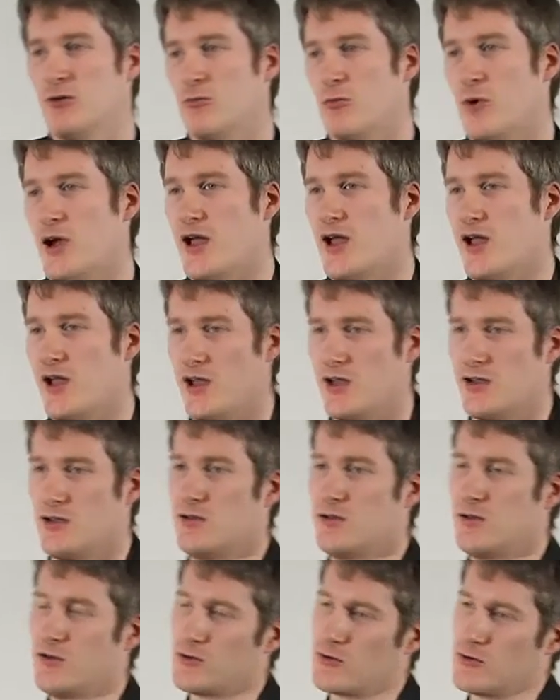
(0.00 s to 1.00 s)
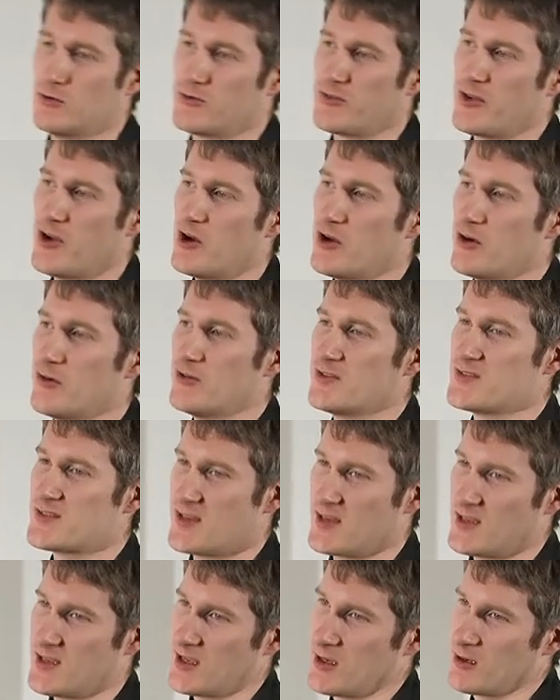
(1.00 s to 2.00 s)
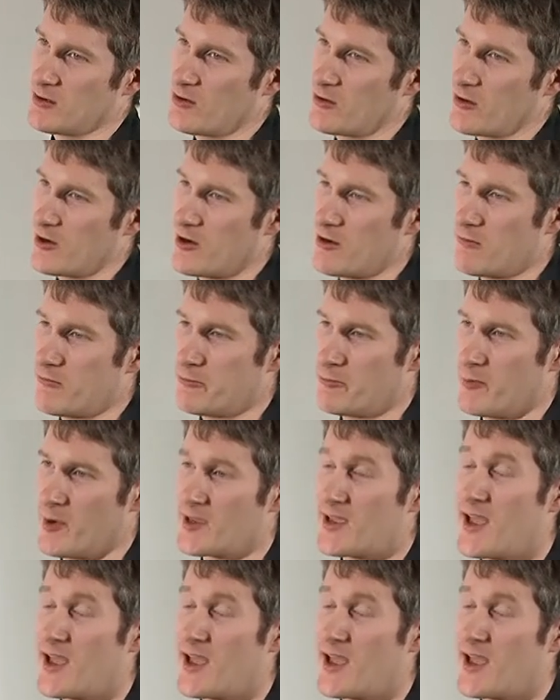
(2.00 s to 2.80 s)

where Cortana is syncing not only with my